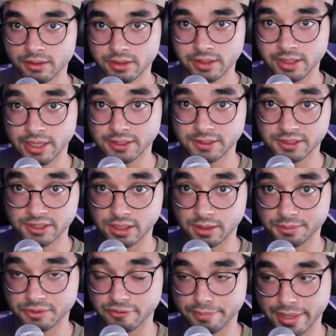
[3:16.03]
Yes, this
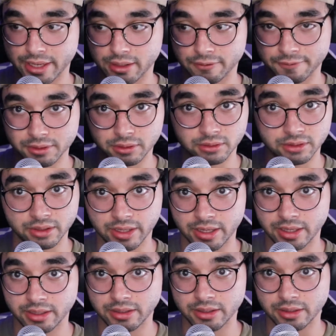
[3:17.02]
comes with Battlefield,
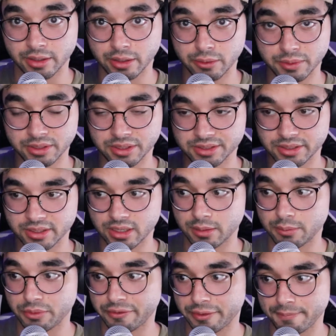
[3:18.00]
and no, it doesn't
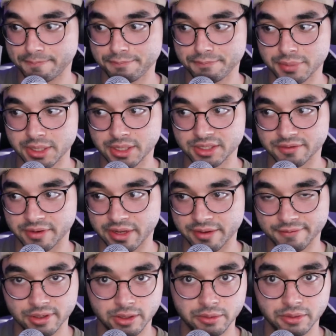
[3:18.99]
come with the P S
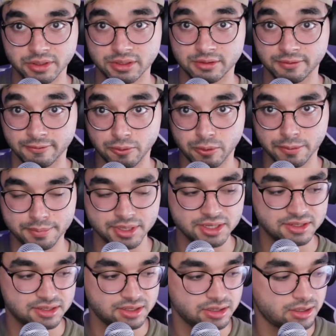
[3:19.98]
five code, it's for P
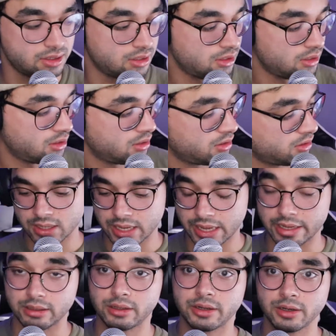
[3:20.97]
C. I
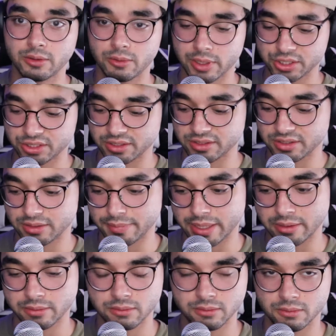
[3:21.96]
had a lot of questions
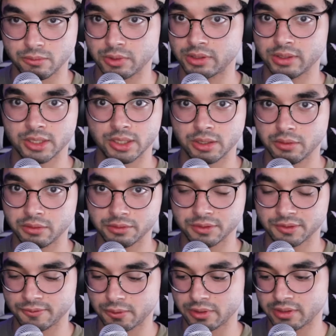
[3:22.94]
about what the code
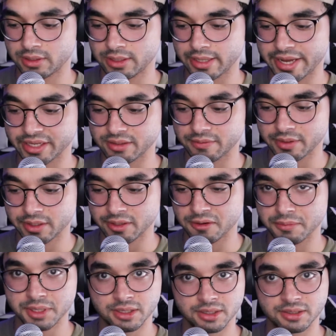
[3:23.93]
was for in the last video
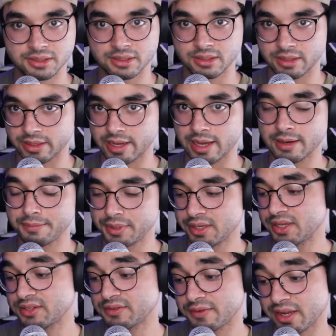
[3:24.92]
because I had
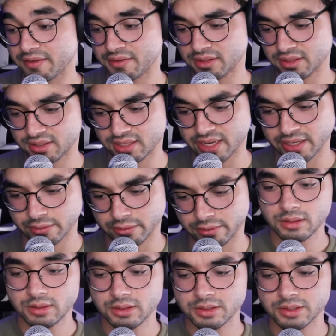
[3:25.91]
P S five in the title.
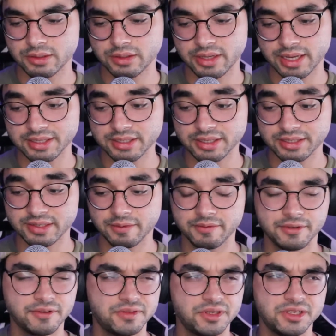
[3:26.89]
So the S N seven
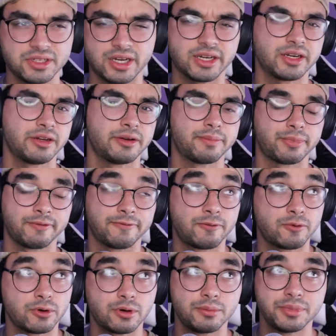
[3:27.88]
fifty is not going to
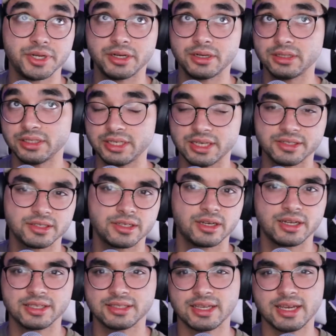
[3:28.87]
perform nearly as
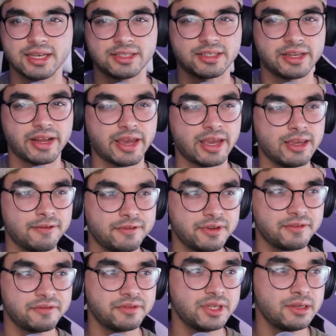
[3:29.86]
good as the S N eight
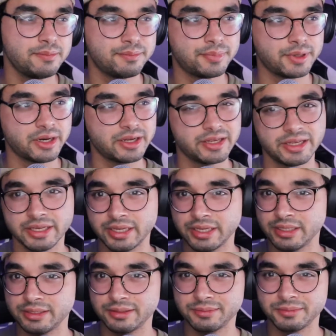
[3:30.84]
fifty, but
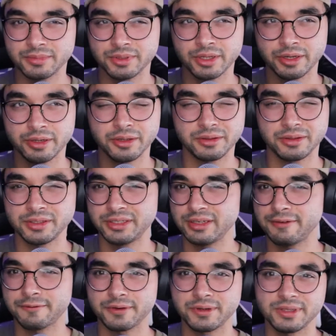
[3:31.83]
it the, the
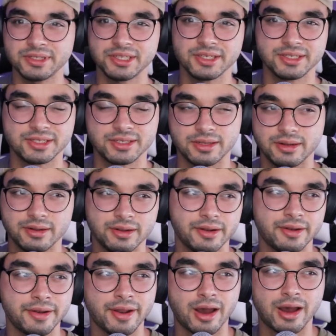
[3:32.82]
difference is
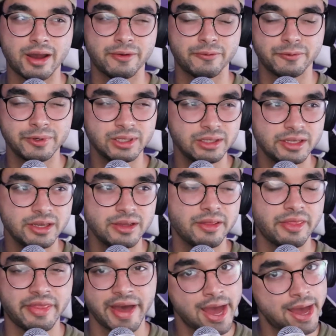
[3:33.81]
not really
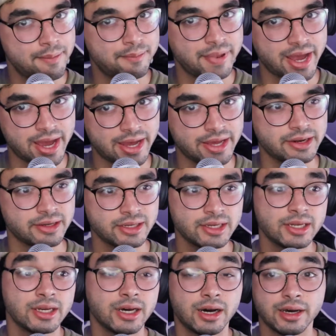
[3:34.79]
that bad
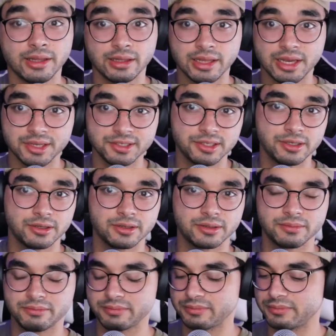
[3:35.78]
unless you're
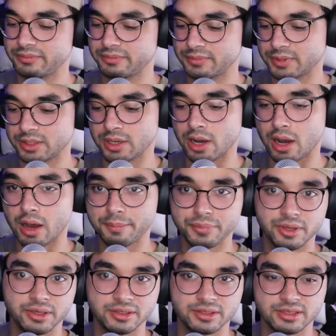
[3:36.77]

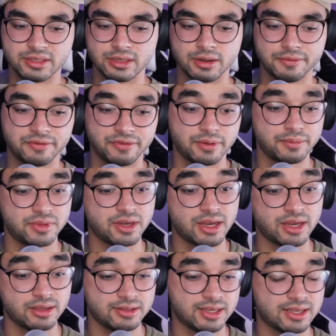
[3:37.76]
copying stuff from the
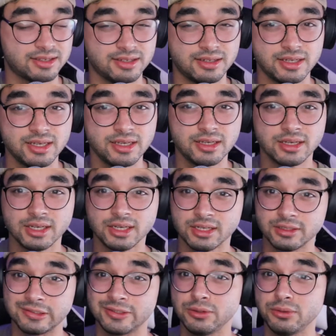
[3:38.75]
S S D
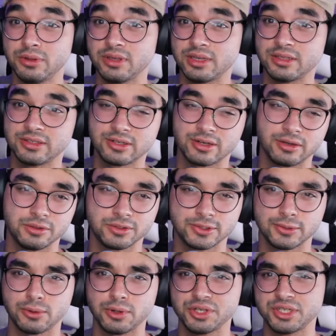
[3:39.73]
to the internal
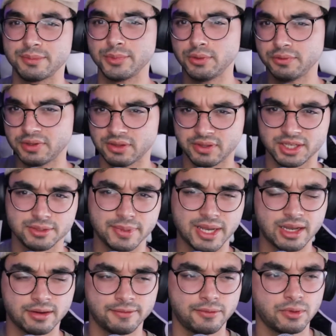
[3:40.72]
storage and moving things
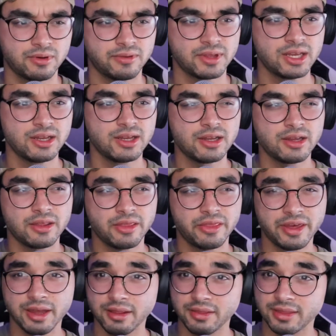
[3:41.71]
back and forth.
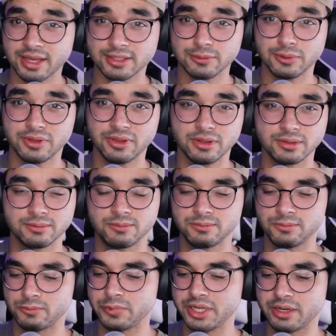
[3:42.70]
Then that's when the
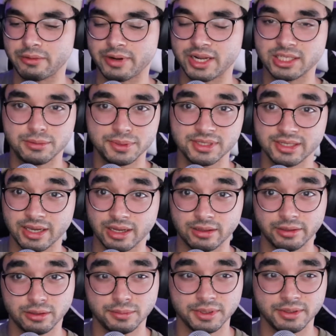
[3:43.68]
read and write speeds get a
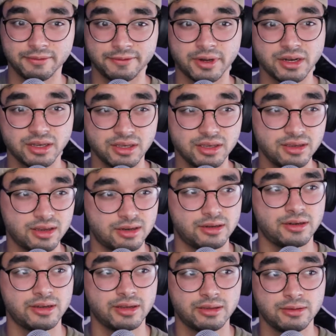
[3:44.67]
little bit funky and
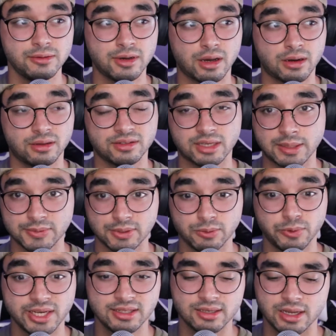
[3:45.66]
you, you got all types of
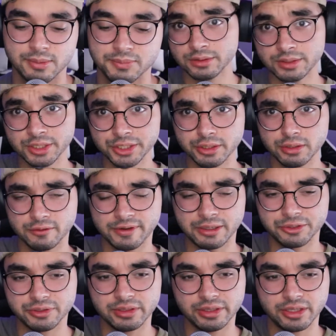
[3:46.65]
wait times. Digital
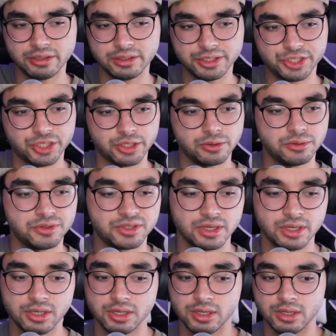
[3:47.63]
Foundry literally shows
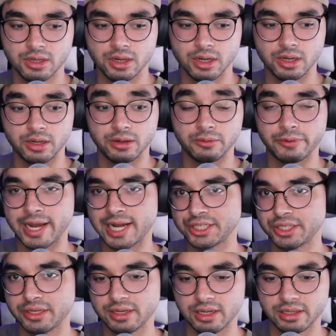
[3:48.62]
uh,
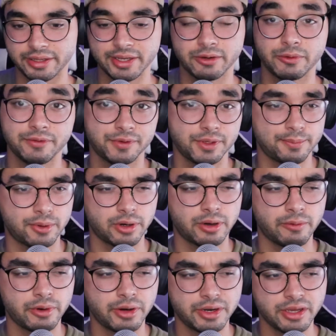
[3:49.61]
Ratchet and Clank Rift
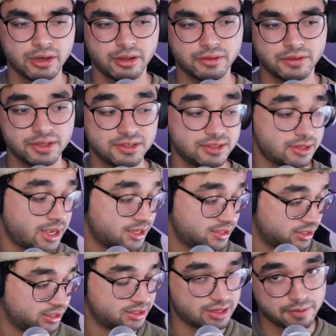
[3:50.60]
Apart running on this
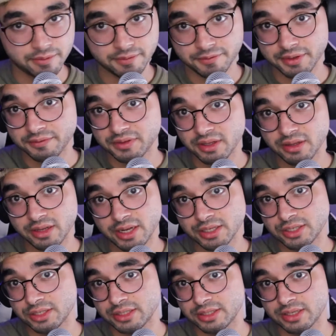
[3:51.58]
S N seven fifty that I
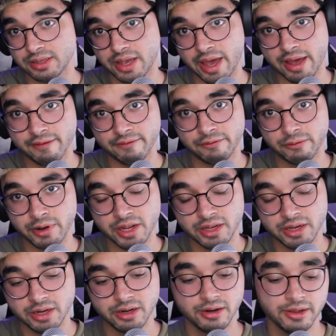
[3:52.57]
just have right
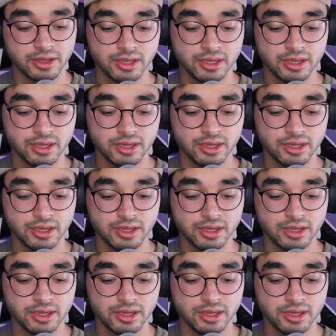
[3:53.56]
here,